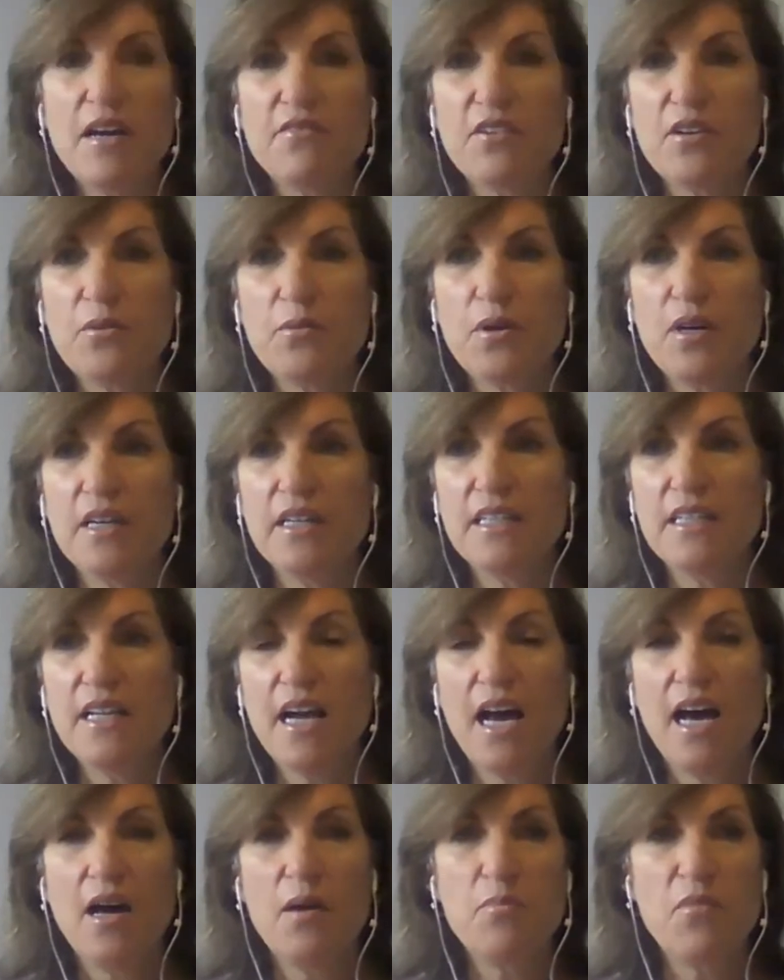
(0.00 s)
everyone.
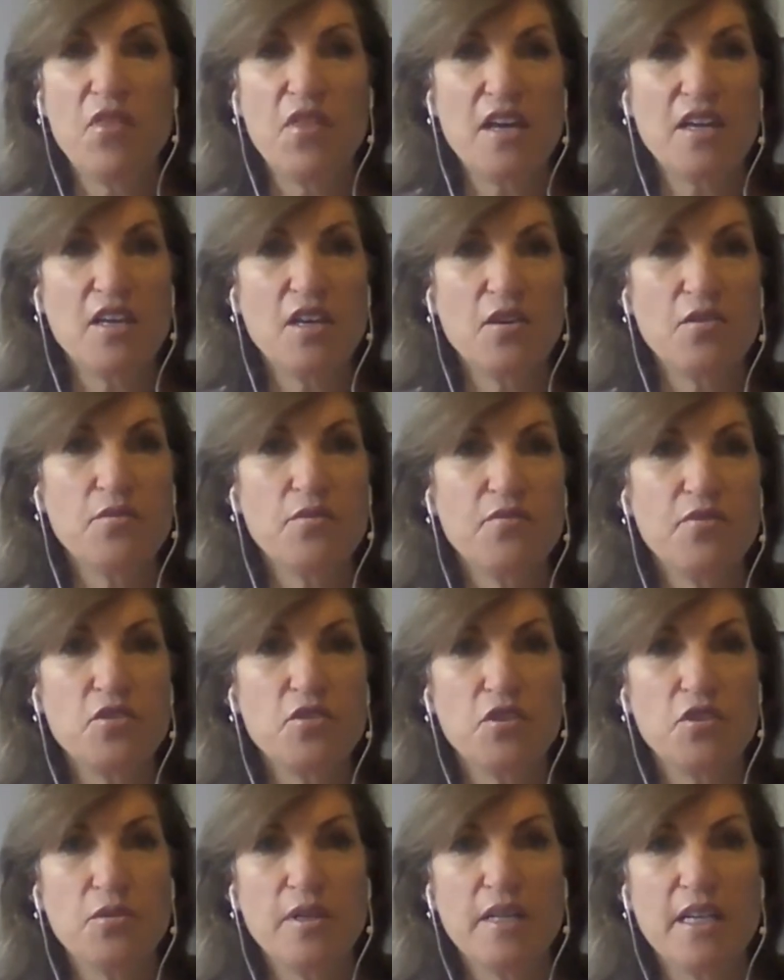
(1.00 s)
Thank you for
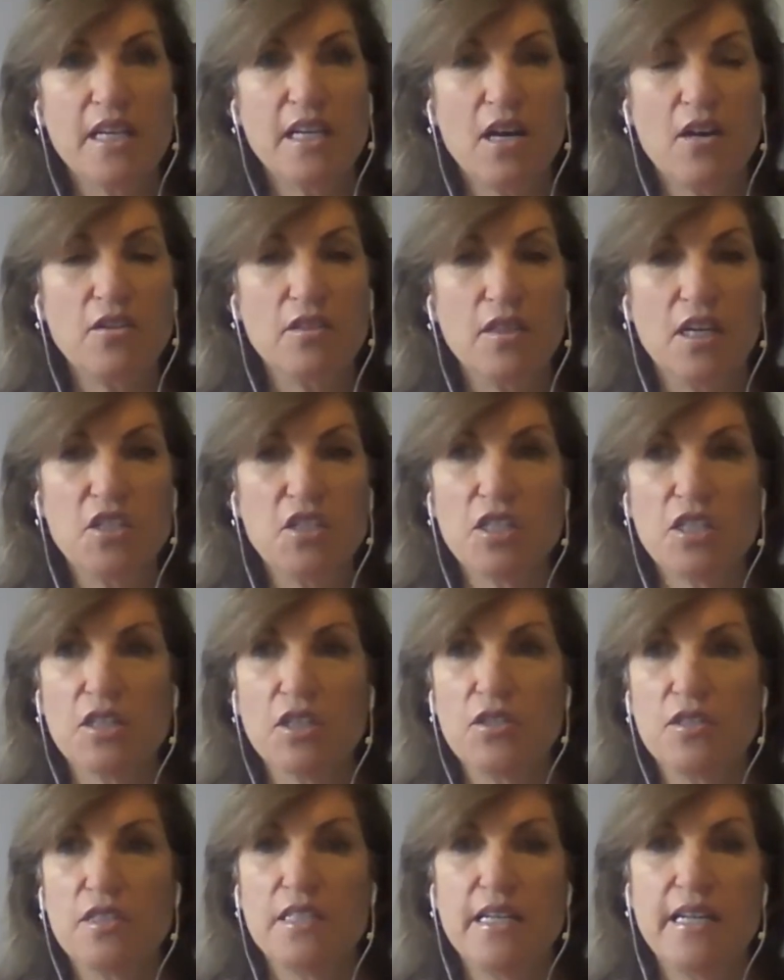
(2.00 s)
joining our Lunch and
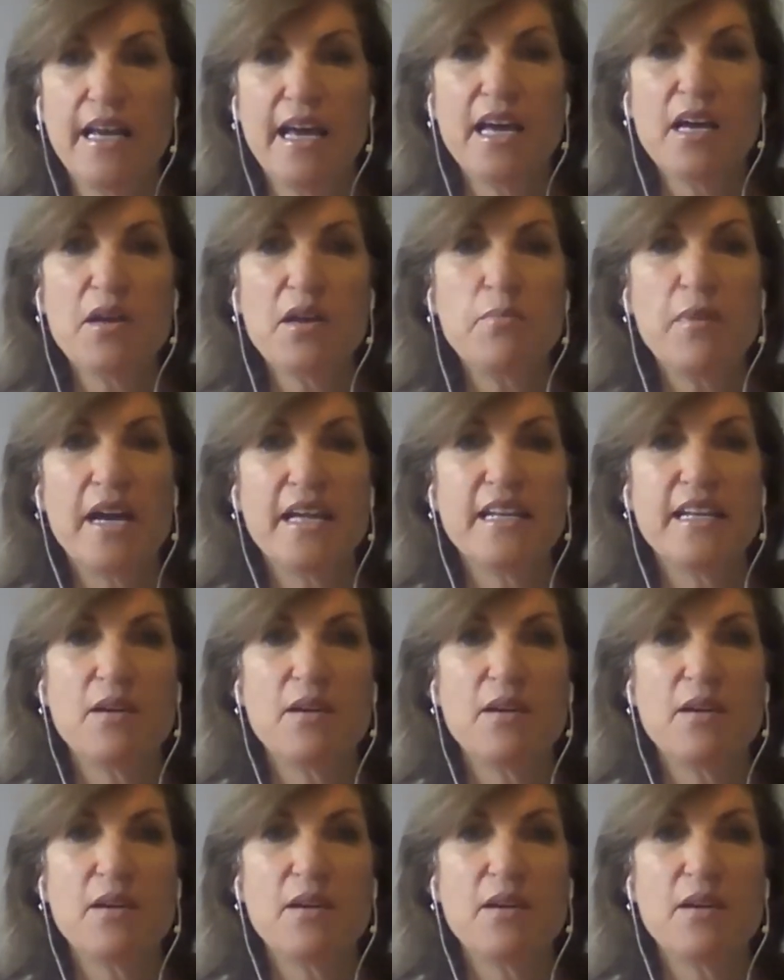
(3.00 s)
Learn today. My